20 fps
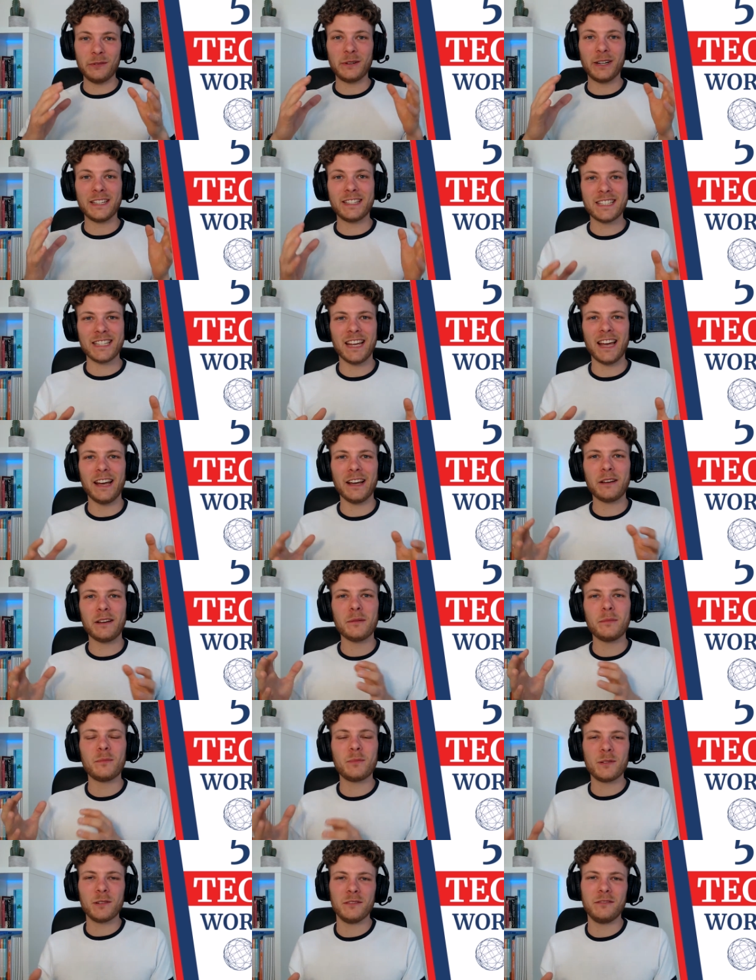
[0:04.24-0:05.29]
a tech
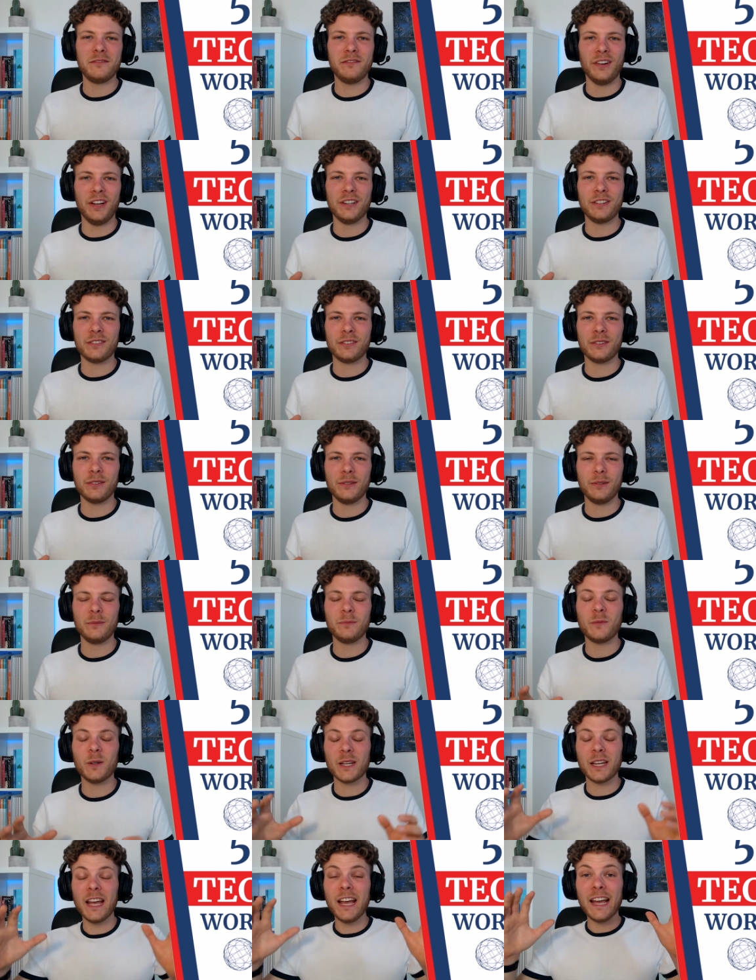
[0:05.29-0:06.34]
professional, but
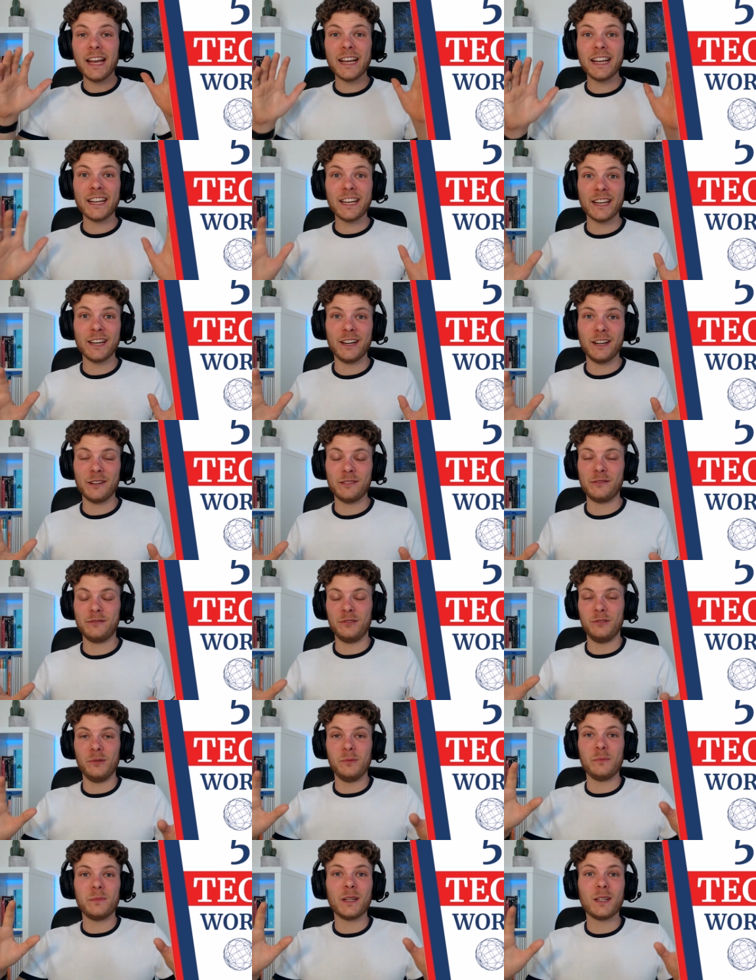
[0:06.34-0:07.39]
careful
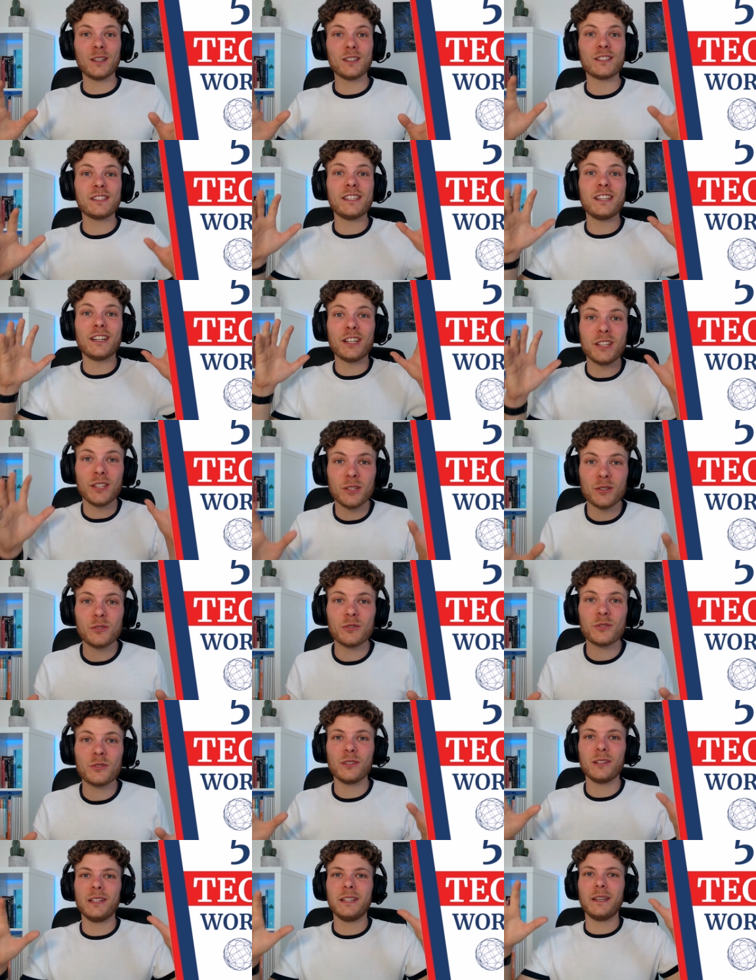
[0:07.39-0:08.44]
because they're
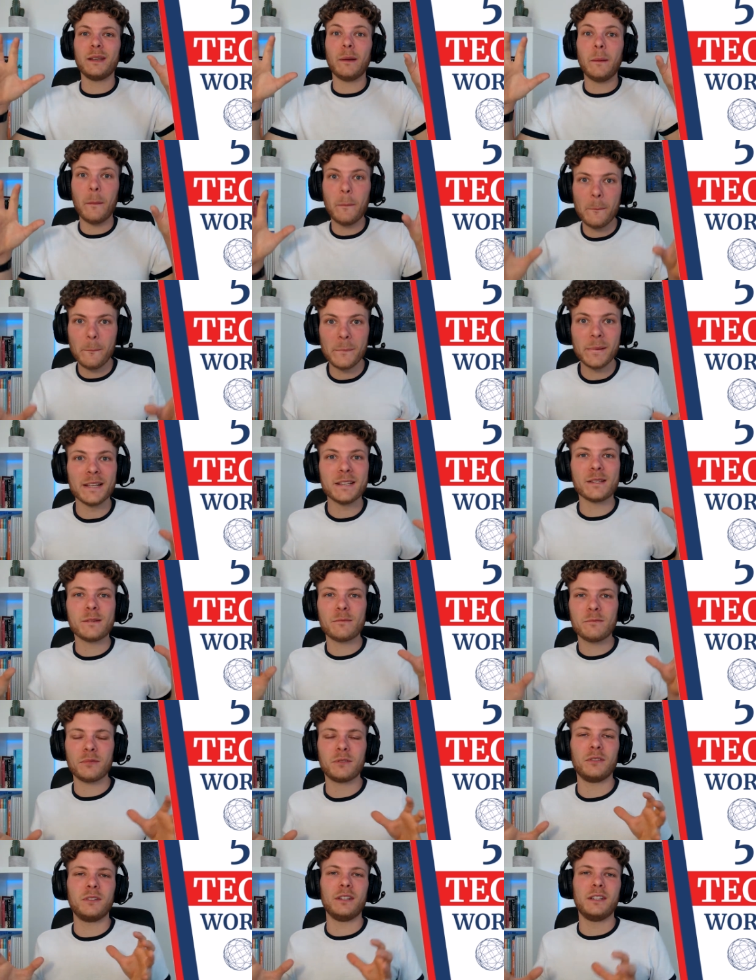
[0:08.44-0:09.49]
usually
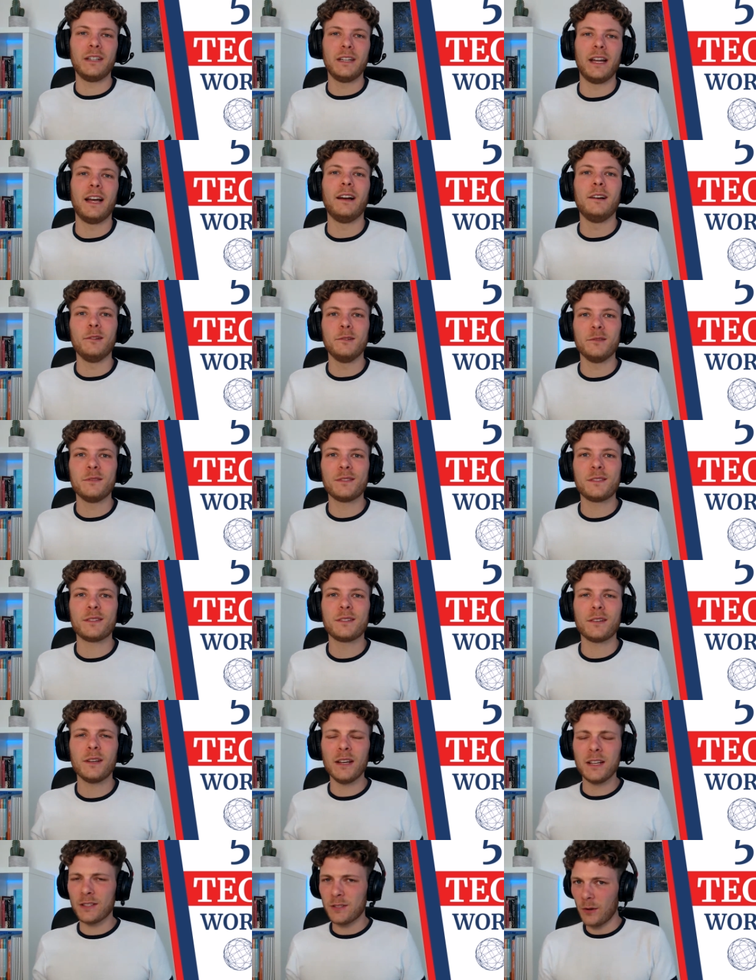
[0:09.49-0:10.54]
mispronounced.
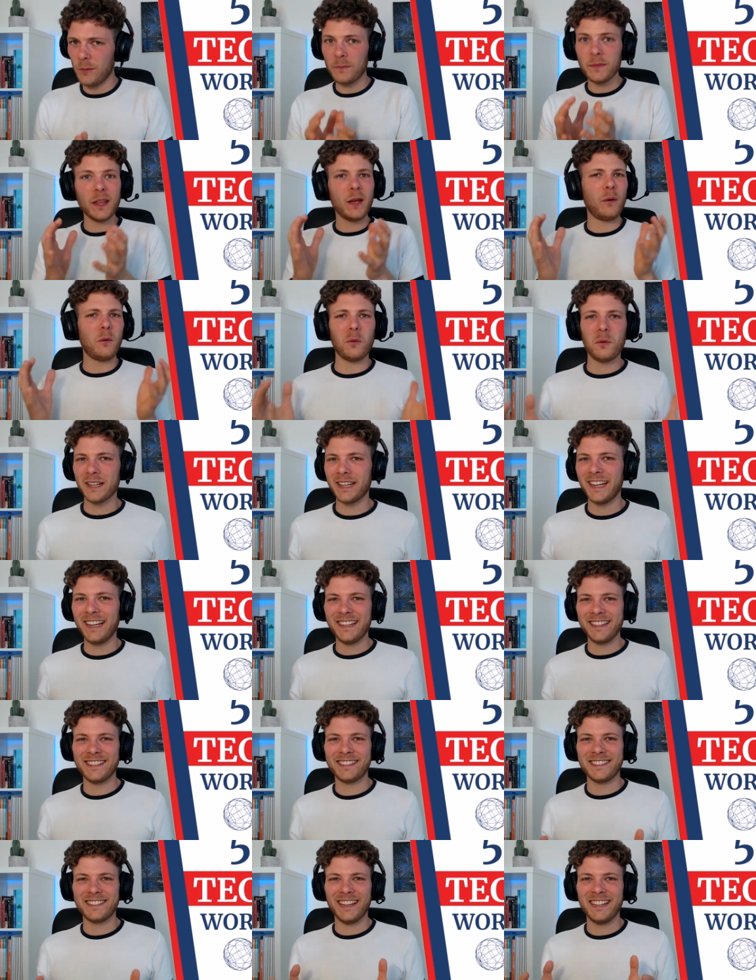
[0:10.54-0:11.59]
So, what
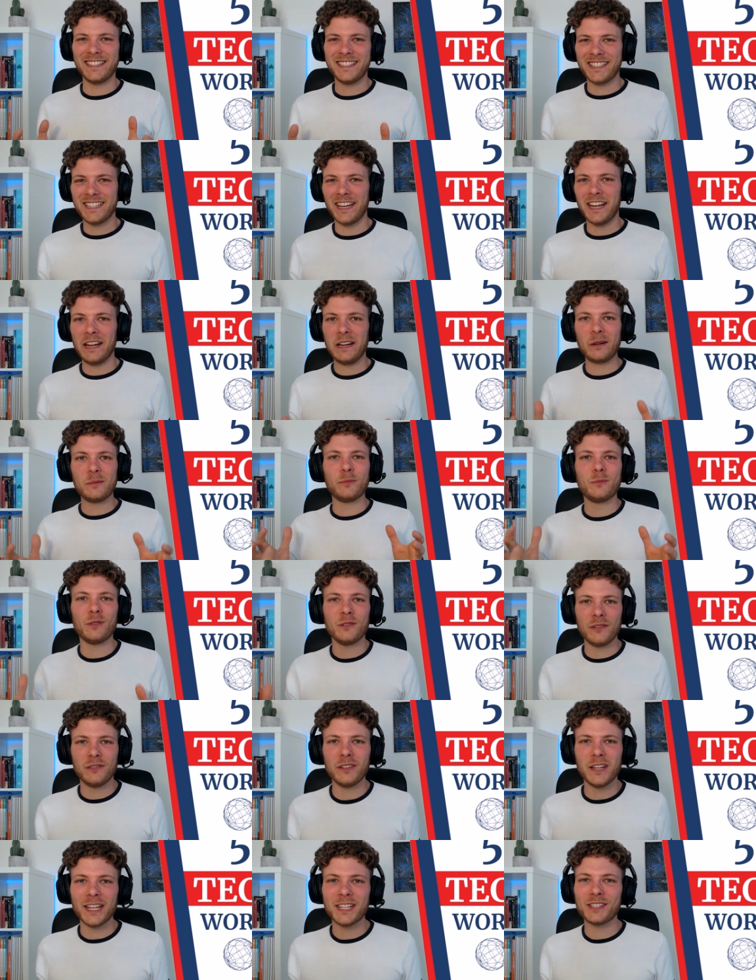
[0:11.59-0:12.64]
is a tech
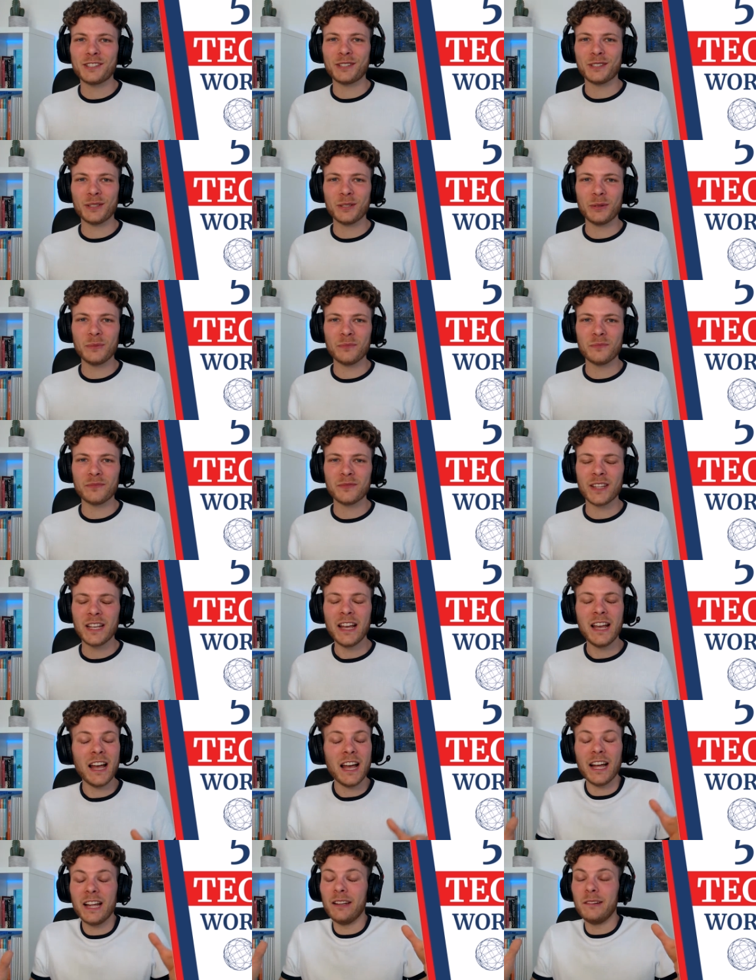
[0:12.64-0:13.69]
professional?
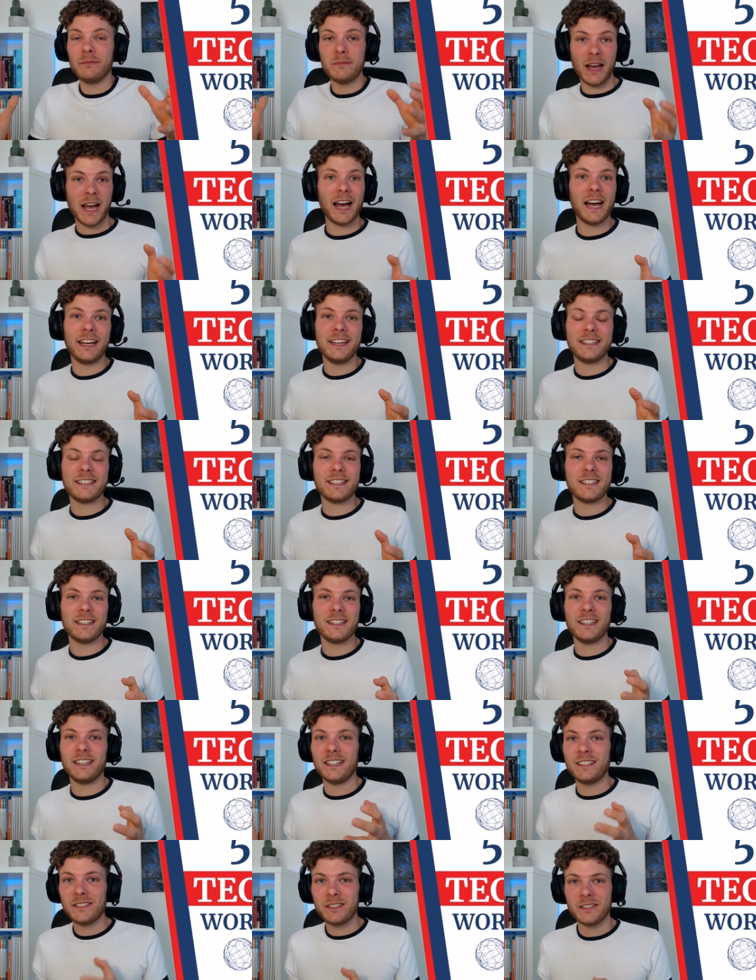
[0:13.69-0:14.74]
An IT
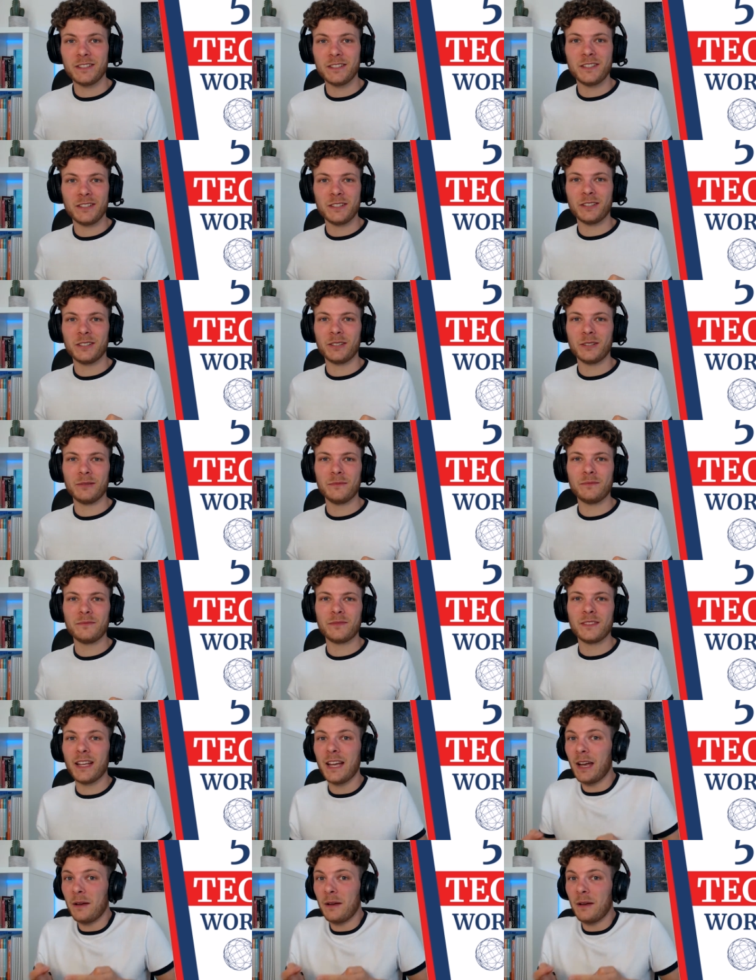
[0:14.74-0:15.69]
engineer, a